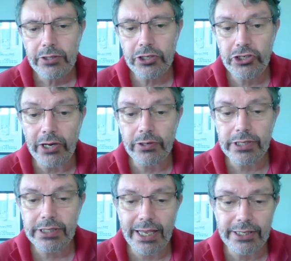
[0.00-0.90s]
the
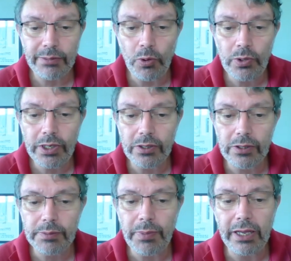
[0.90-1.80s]
generous
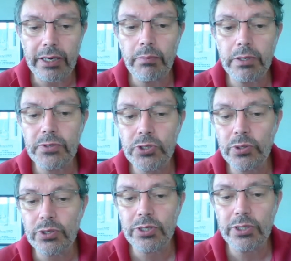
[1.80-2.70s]
testimonials by a number of
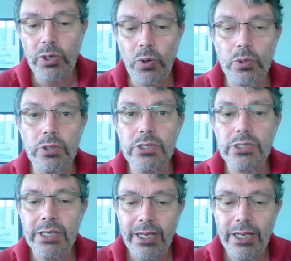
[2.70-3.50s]
students in the course,